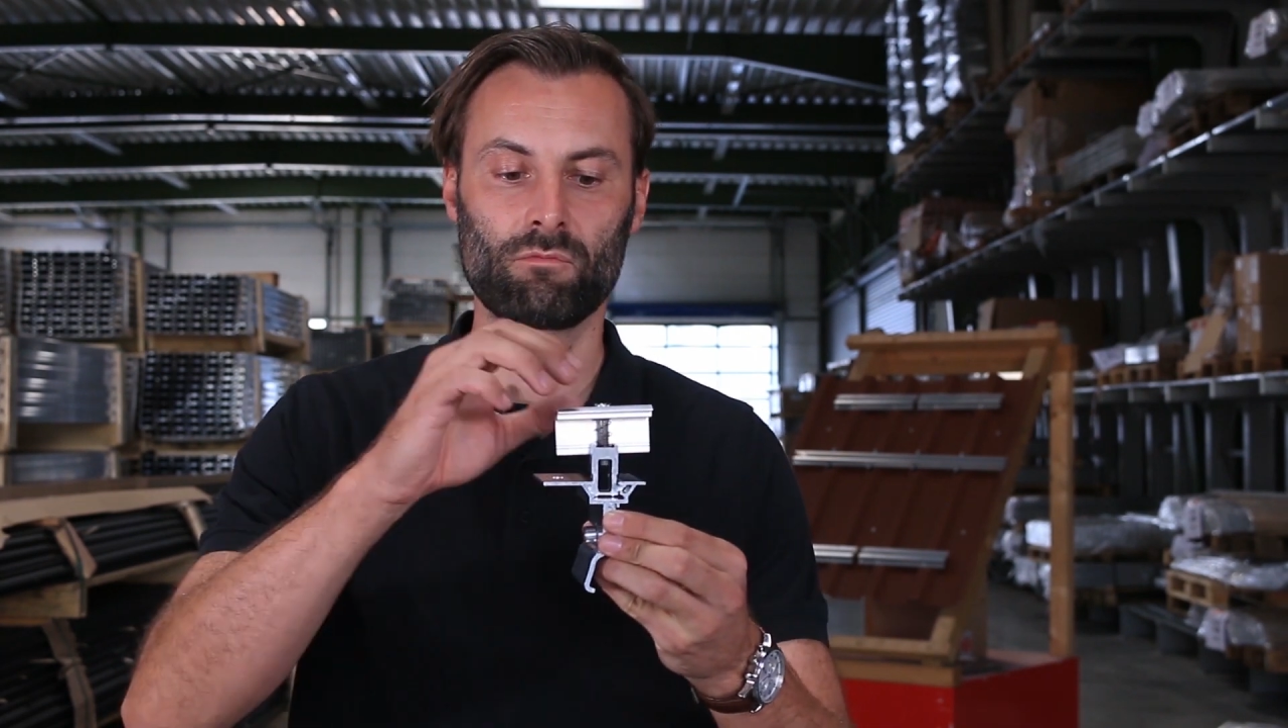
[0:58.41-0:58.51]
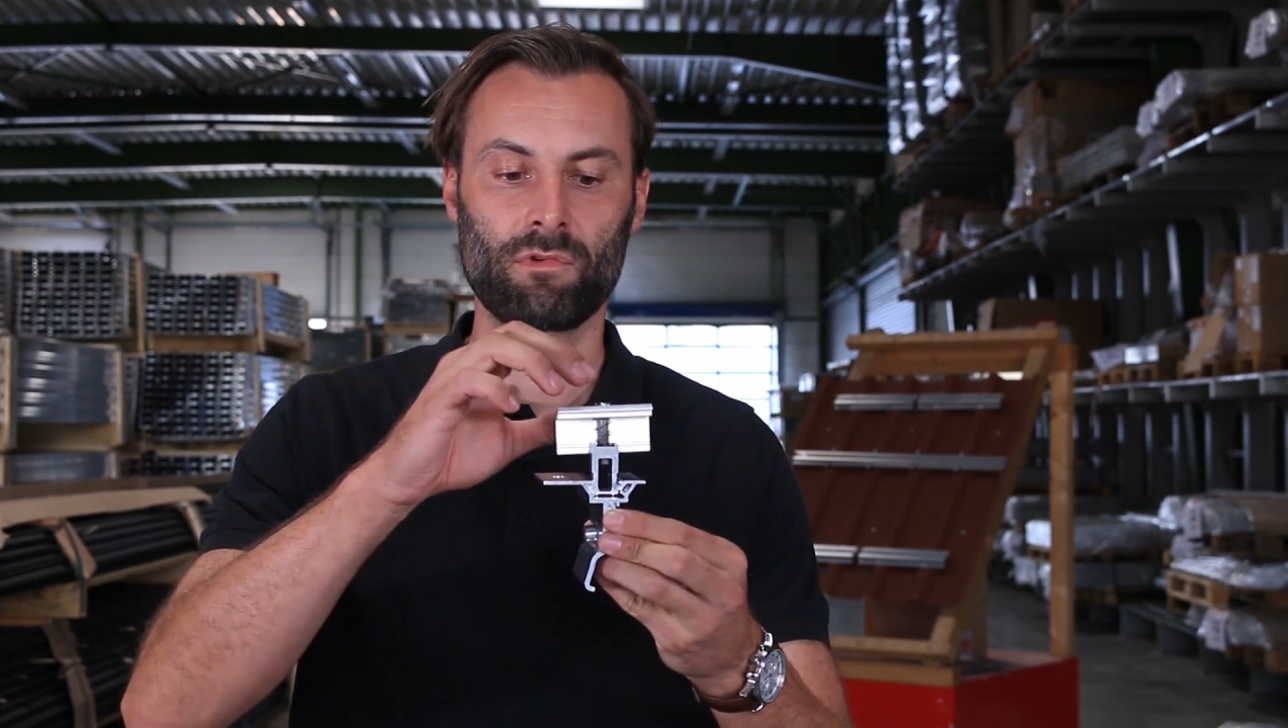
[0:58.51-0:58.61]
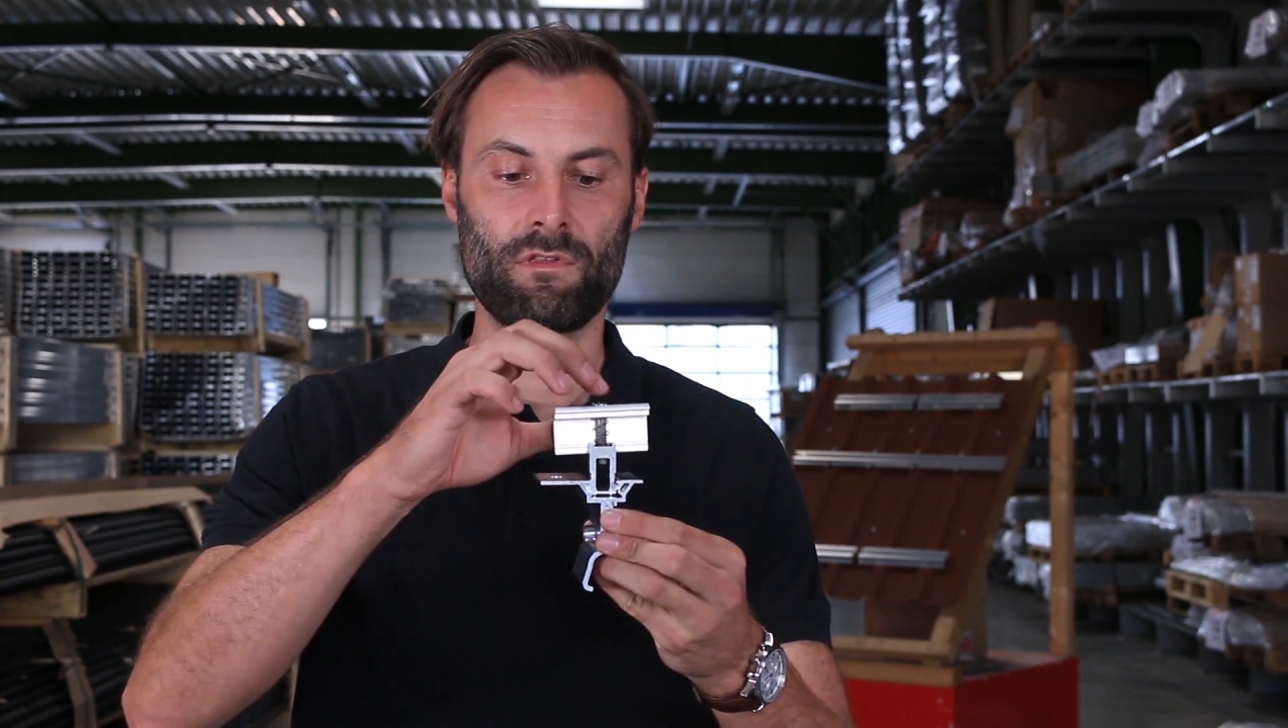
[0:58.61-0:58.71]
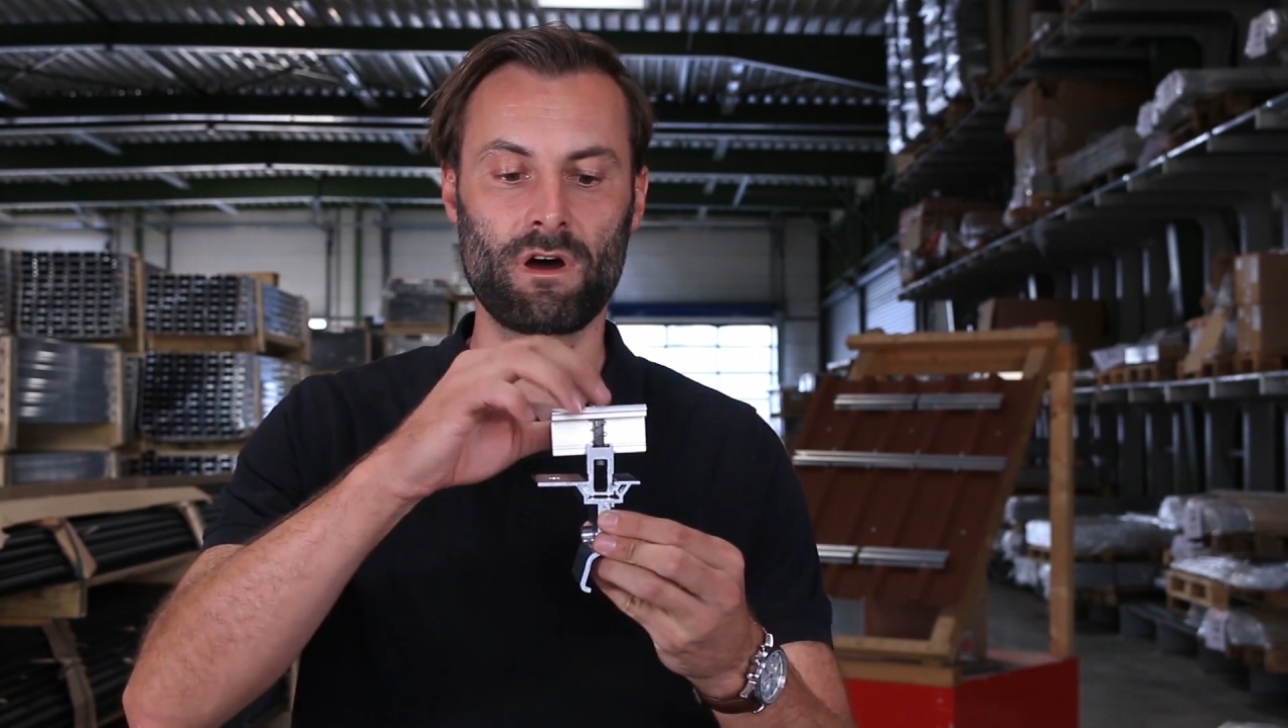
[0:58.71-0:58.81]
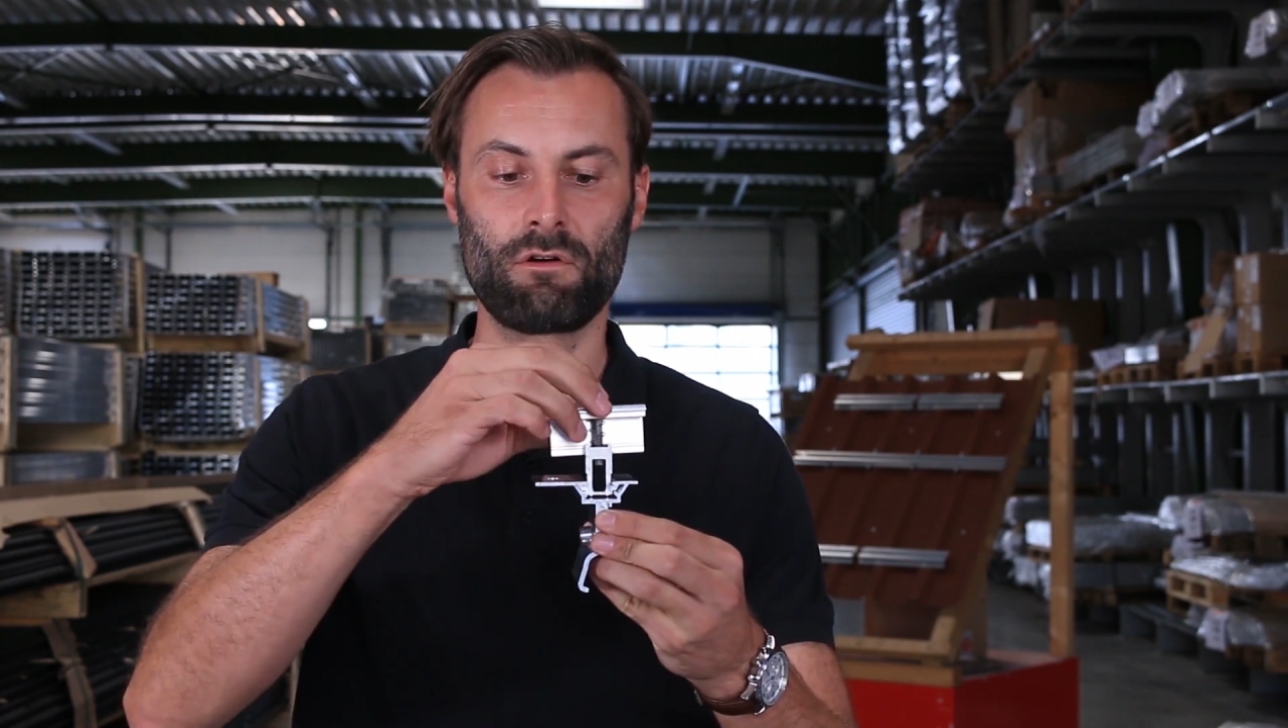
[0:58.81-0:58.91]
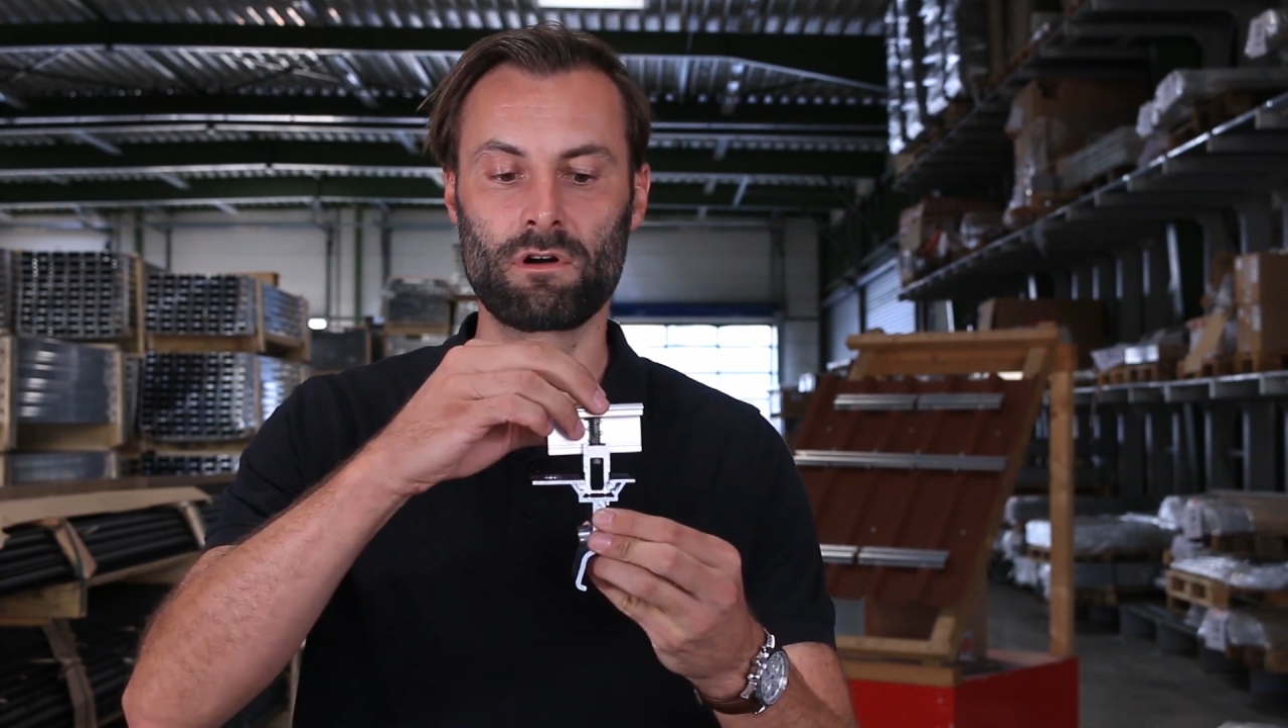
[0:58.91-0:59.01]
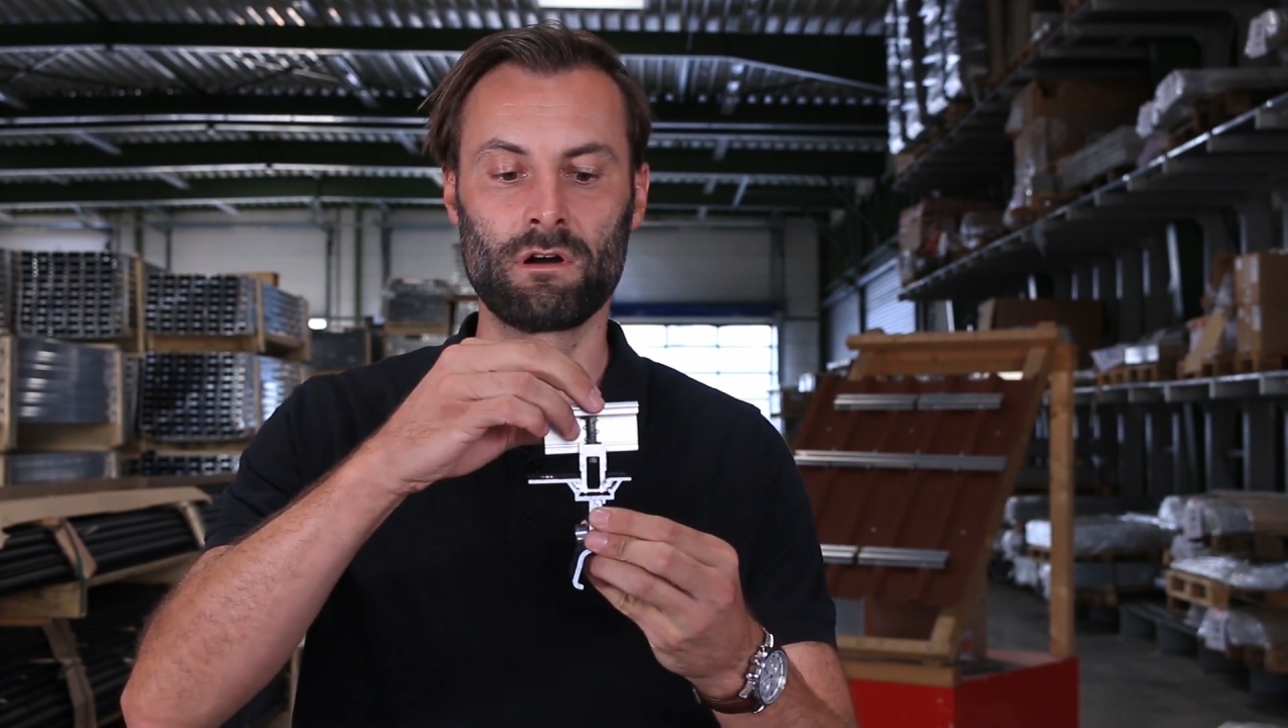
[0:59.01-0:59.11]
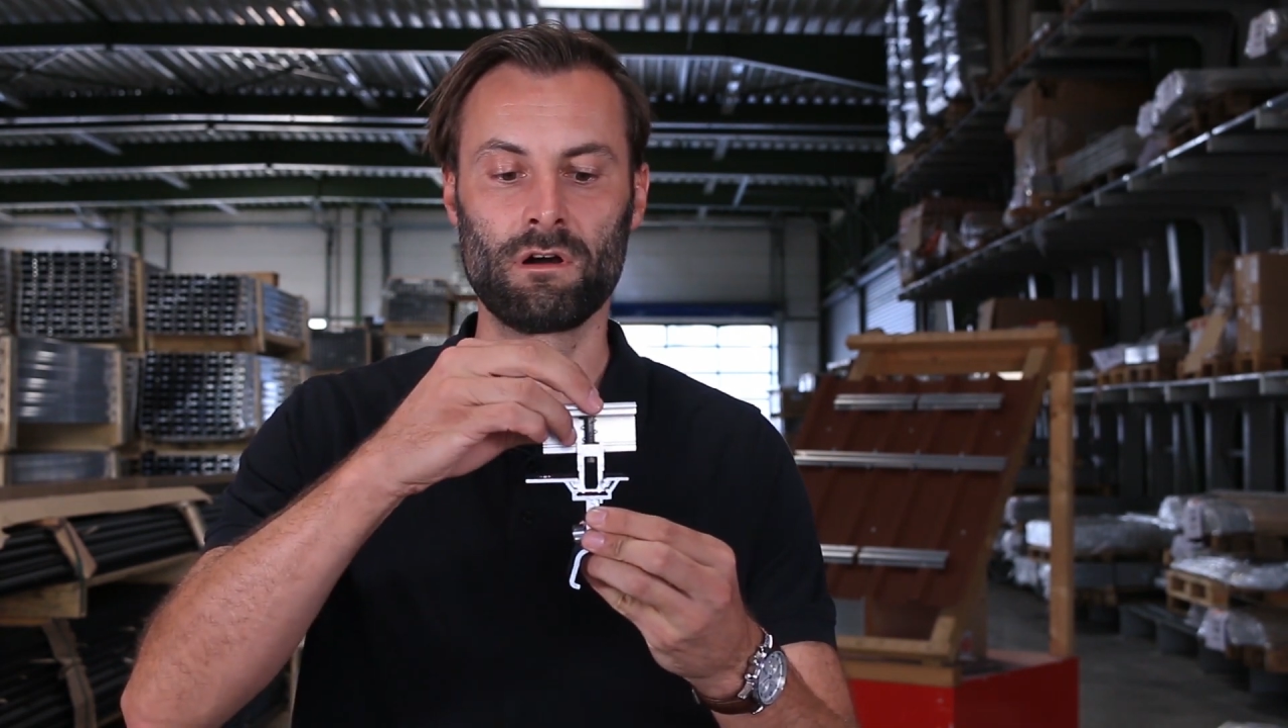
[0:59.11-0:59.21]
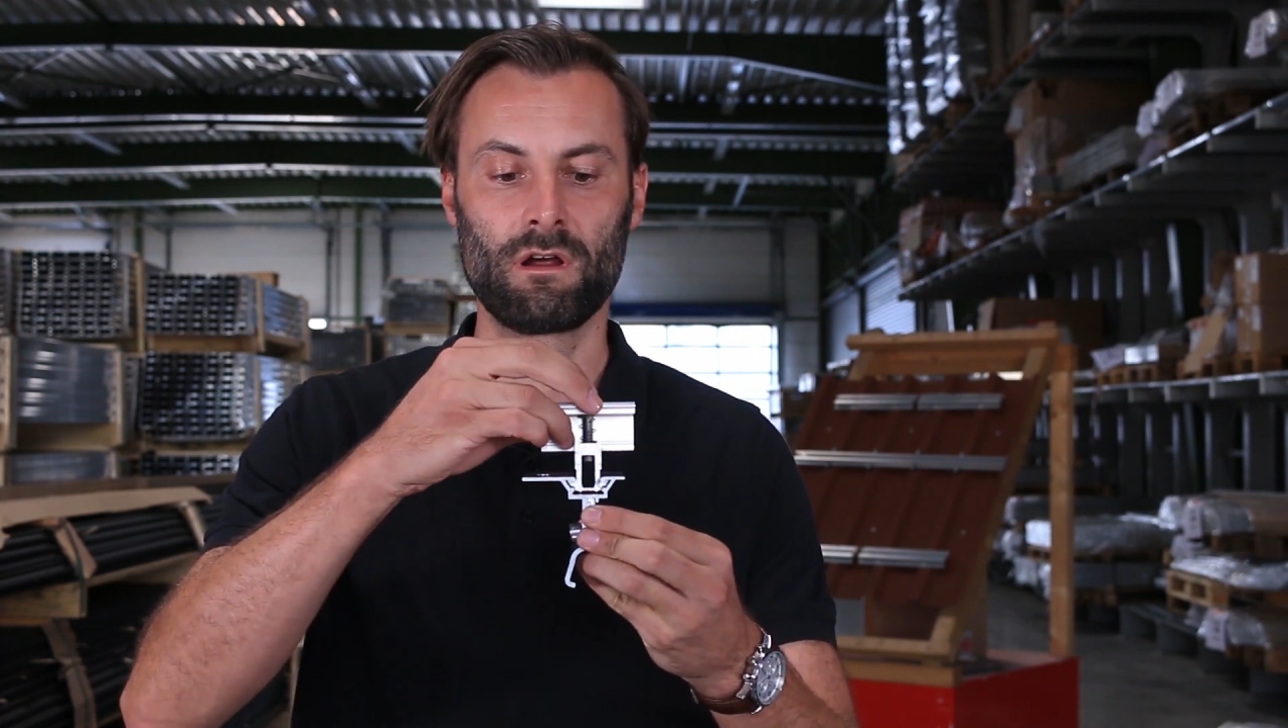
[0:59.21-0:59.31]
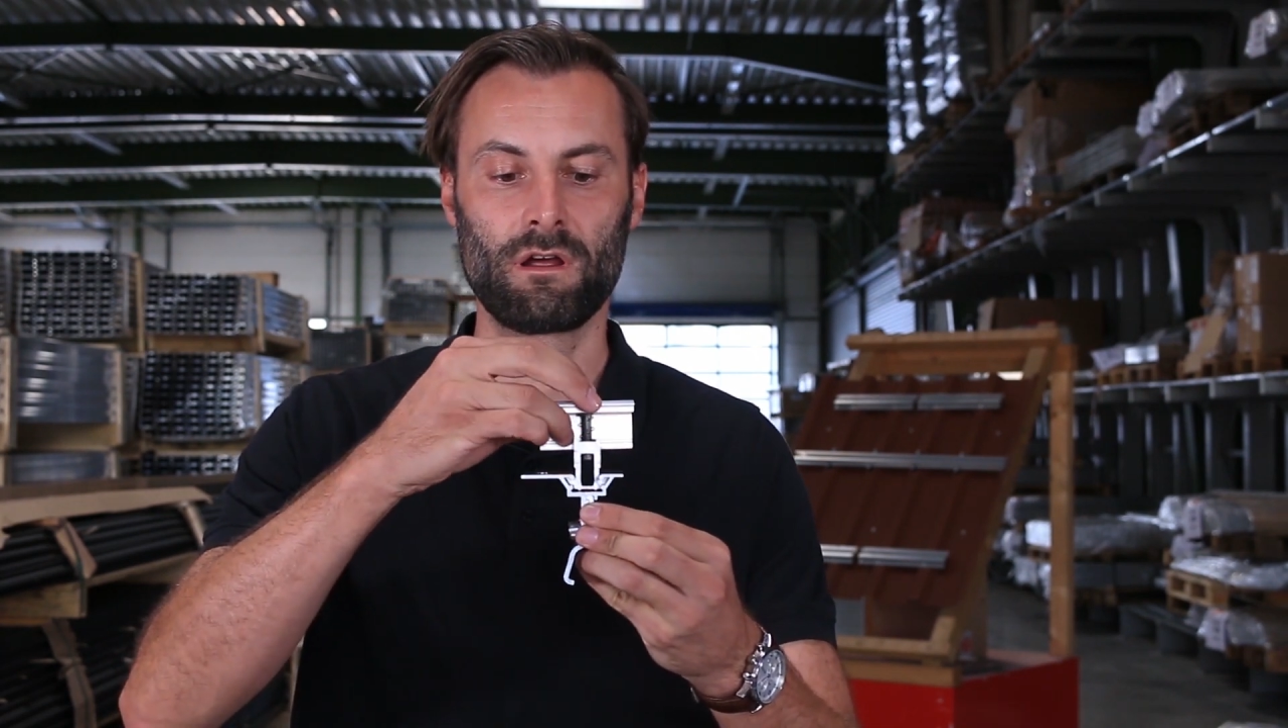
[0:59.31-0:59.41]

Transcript: with our